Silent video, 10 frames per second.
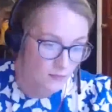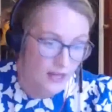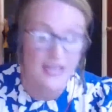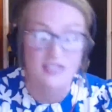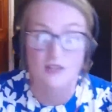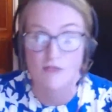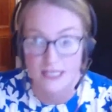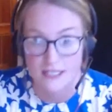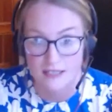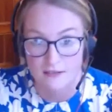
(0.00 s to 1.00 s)
it is a
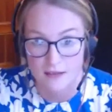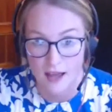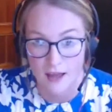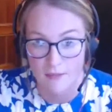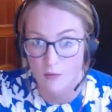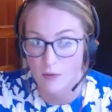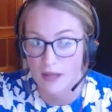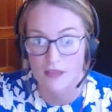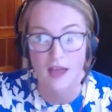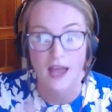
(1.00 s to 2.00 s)
risk
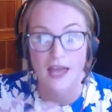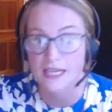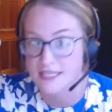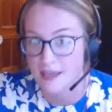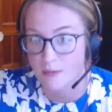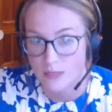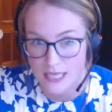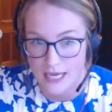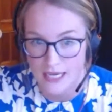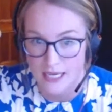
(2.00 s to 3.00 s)
with any sample
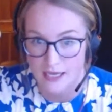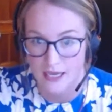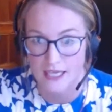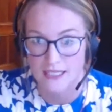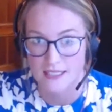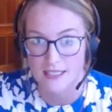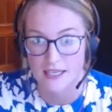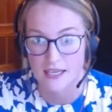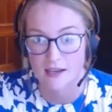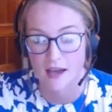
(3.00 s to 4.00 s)
taking, is
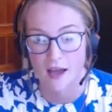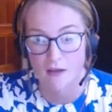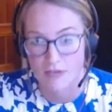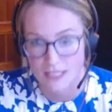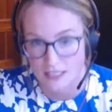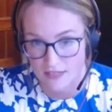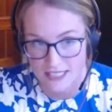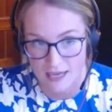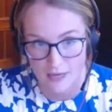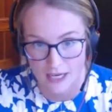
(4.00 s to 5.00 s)
the risk of
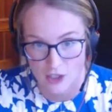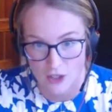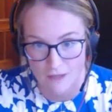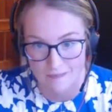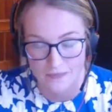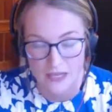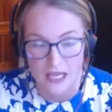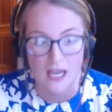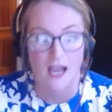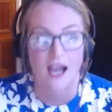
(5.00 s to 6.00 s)
contamination.
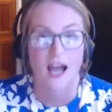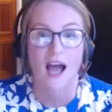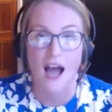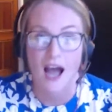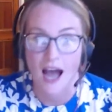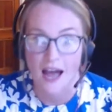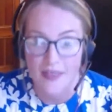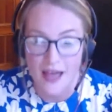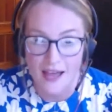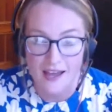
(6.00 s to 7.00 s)

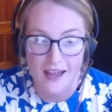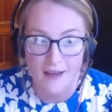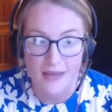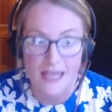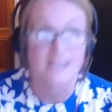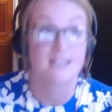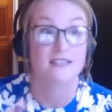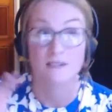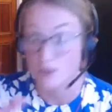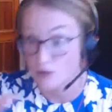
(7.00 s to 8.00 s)
And that
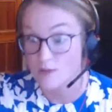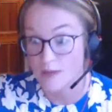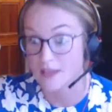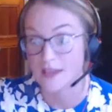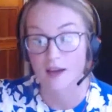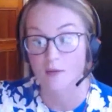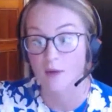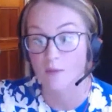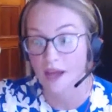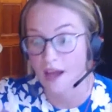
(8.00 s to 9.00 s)
does mean that
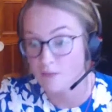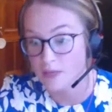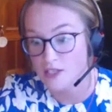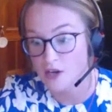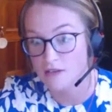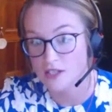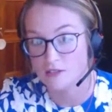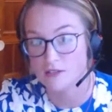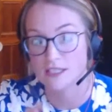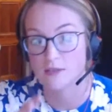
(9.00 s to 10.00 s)
when we have PCR
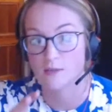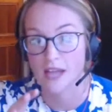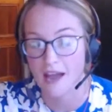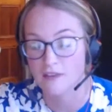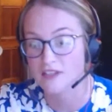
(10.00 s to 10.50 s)
results, we have